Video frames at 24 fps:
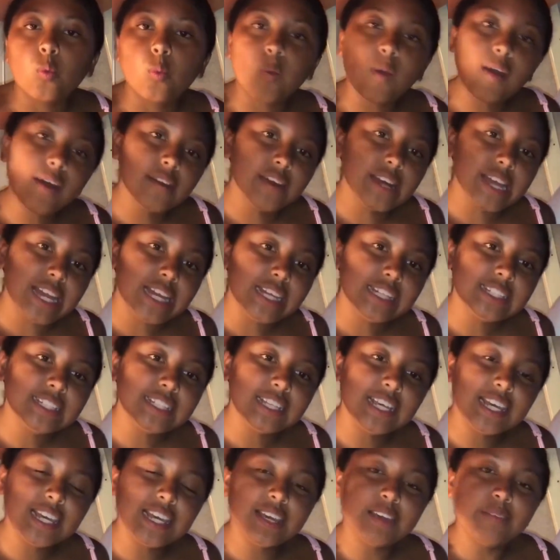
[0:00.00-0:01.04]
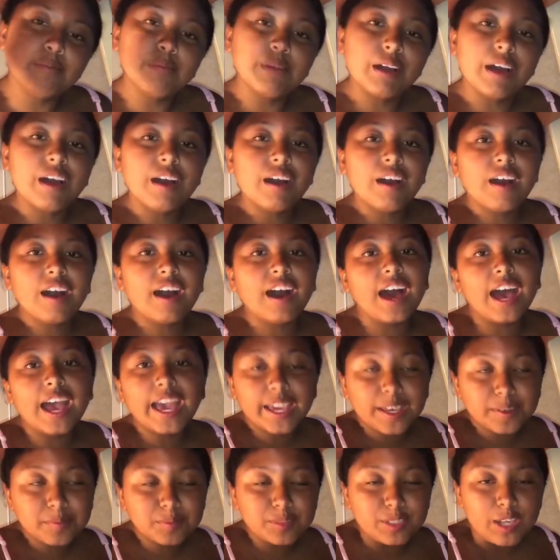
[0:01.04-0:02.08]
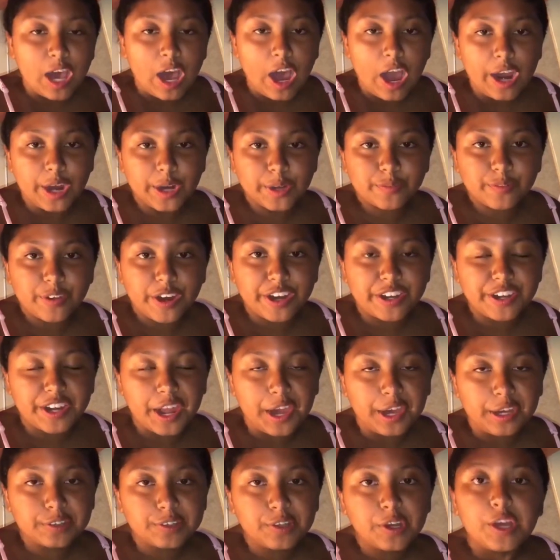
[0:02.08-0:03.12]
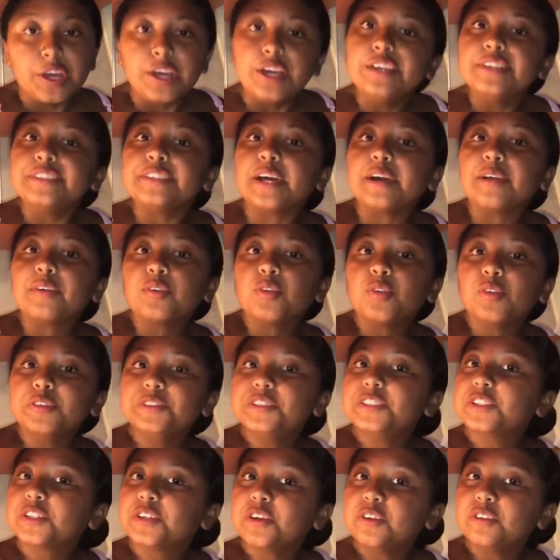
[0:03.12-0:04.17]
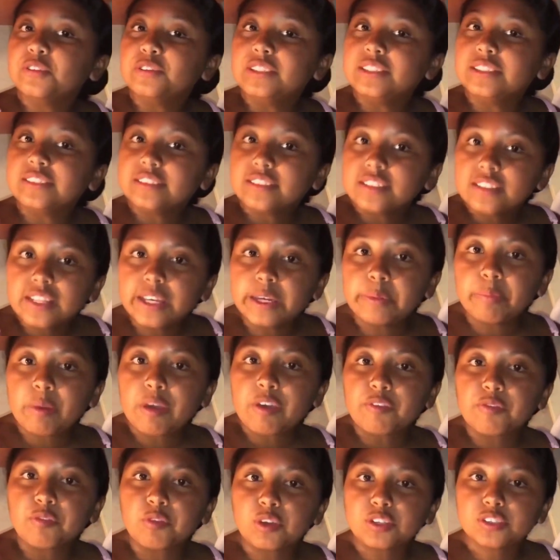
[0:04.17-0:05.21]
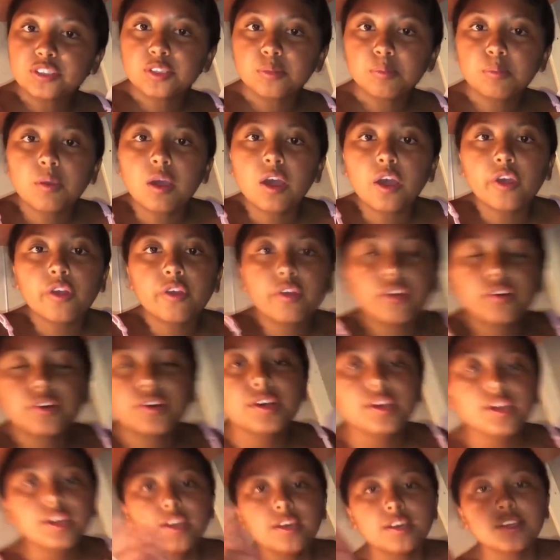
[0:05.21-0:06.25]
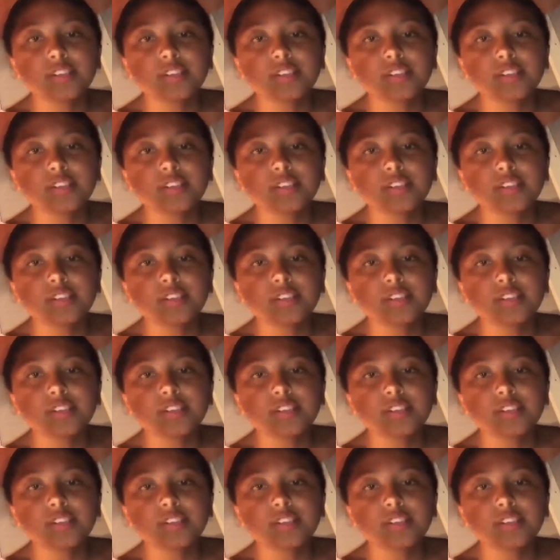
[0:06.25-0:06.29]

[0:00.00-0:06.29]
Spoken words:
Well, A-Team, I'm tired right now, so I'm going to go to sleep for tomorrow.